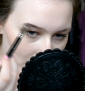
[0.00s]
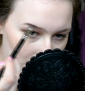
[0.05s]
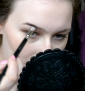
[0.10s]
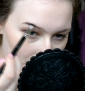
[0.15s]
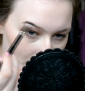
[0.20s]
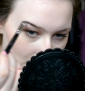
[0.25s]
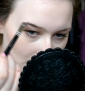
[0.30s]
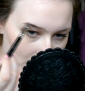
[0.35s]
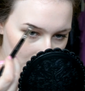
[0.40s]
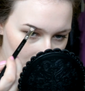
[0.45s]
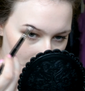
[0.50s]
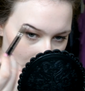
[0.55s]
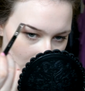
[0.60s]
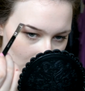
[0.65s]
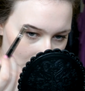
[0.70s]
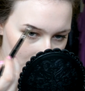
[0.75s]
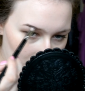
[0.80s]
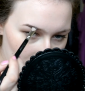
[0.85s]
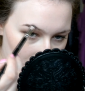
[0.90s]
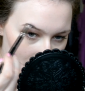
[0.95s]

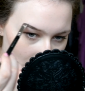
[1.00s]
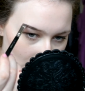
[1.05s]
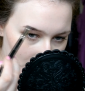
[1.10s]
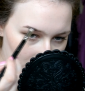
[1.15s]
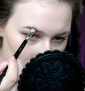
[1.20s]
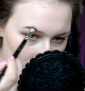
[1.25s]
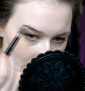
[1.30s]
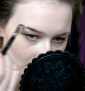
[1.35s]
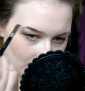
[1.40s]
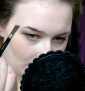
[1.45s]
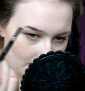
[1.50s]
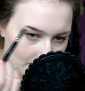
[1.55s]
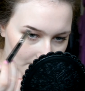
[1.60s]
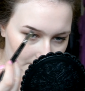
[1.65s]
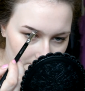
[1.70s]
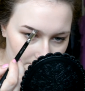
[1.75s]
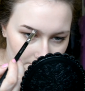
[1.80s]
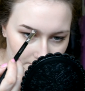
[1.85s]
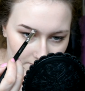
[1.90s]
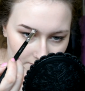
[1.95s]

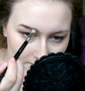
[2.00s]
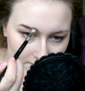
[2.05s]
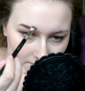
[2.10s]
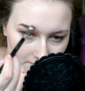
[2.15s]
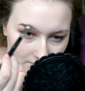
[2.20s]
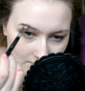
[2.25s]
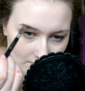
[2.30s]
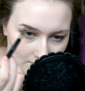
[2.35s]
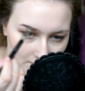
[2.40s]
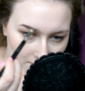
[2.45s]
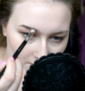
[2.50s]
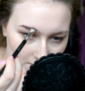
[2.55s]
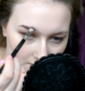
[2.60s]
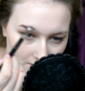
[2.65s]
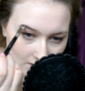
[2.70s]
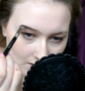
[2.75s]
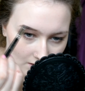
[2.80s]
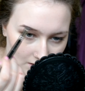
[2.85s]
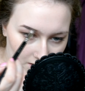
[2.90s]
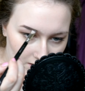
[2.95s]

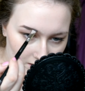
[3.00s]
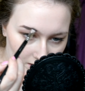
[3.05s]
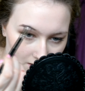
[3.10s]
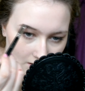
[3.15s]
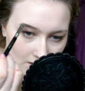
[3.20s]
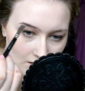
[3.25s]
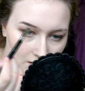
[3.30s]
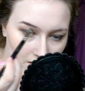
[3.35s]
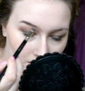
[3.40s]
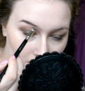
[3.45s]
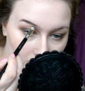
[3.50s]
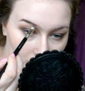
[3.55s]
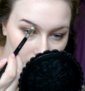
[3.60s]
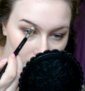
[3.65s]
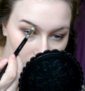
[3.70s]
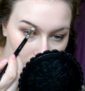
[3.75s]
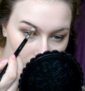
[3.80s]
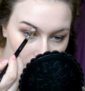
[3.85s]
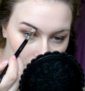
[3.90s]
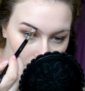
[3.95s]

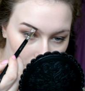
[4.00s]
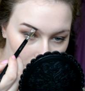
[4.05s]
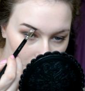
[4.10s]
Nobody speaks.